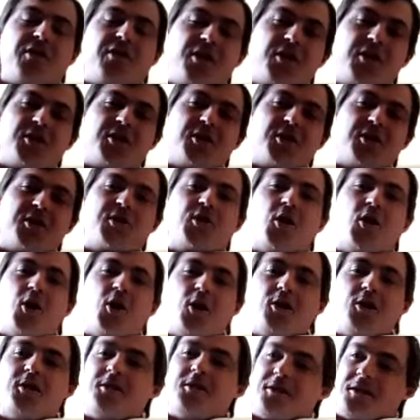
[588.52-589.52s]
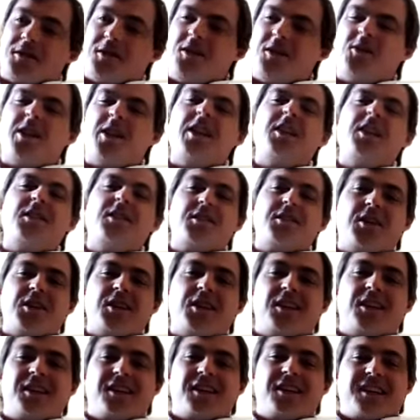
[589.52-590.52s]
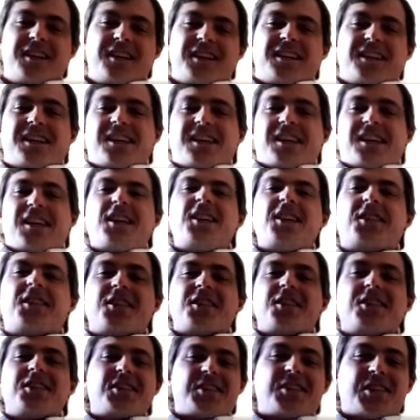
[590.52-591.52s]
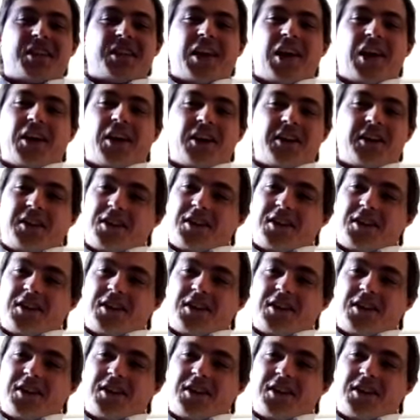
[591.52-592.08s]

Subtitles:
years old, you're easily scared.